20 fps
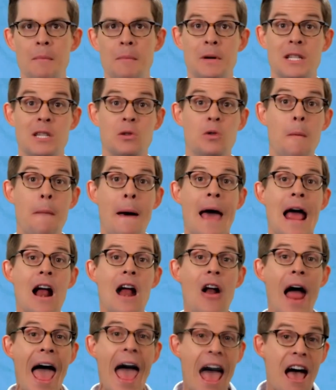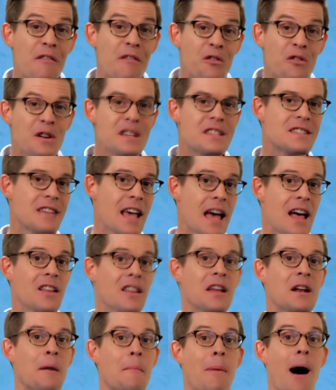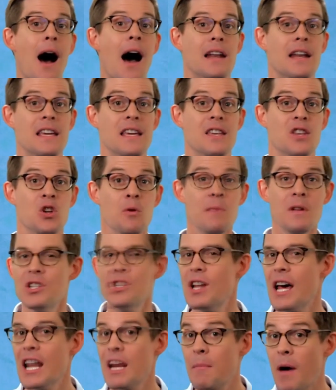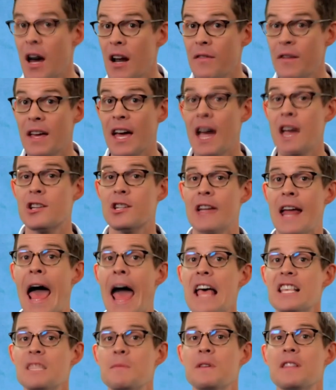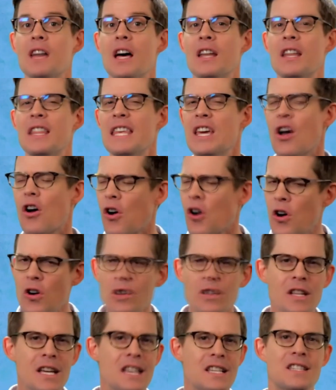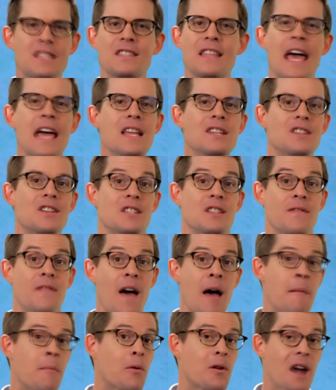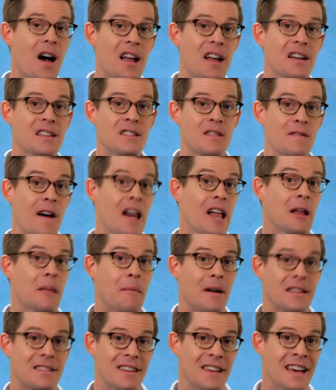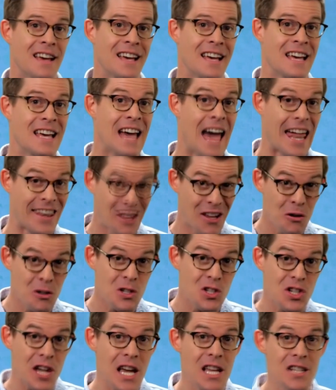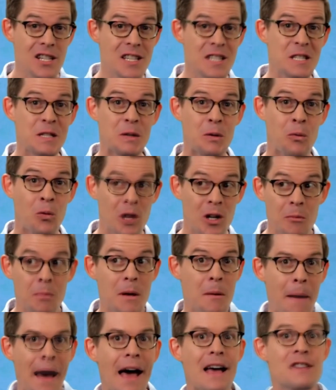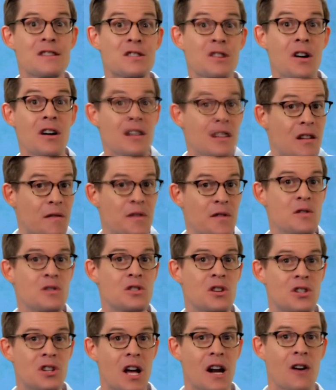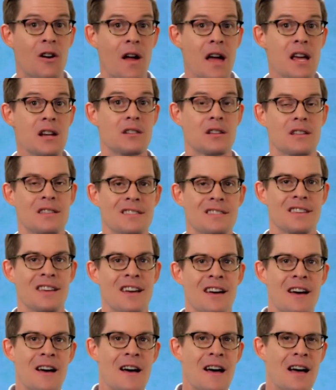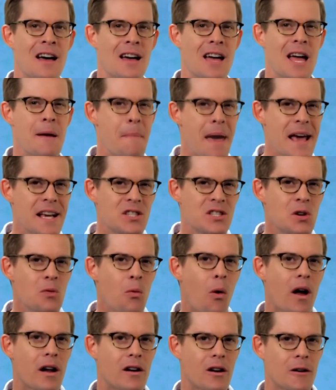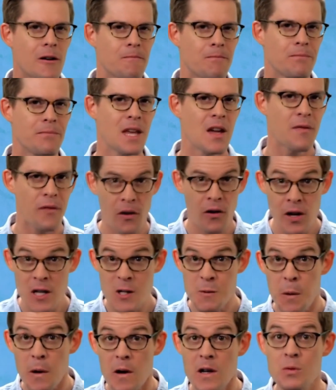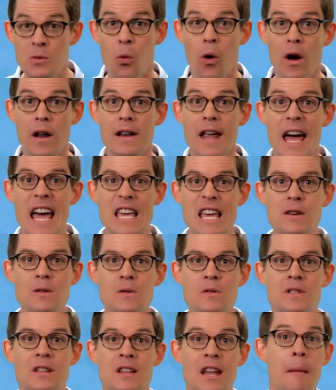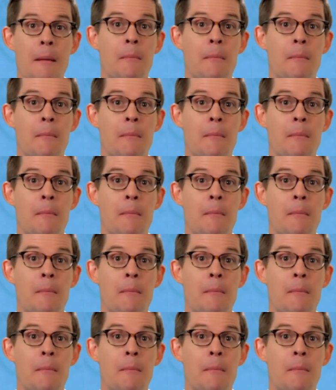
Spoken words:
But to repair every cell in a body, human genetic modification has to be done at the earliest stages of embryonic development, and those changes will be passed on to future generations. It makes you wonder, if CRISPR is one day used in